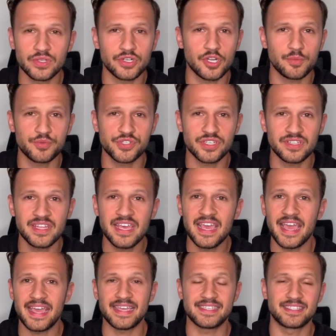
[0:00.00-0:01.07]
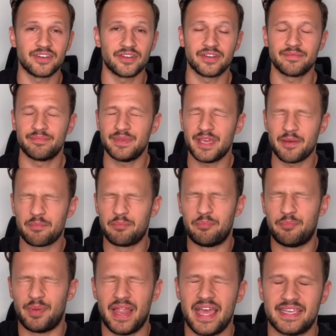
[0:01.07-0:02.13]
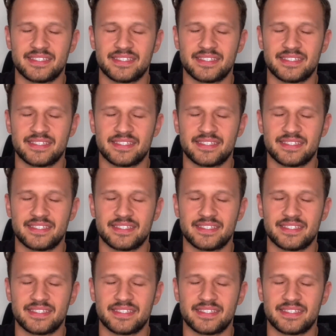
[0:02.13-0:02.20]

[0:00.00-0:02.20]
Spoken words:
option, it's gonna be a blast.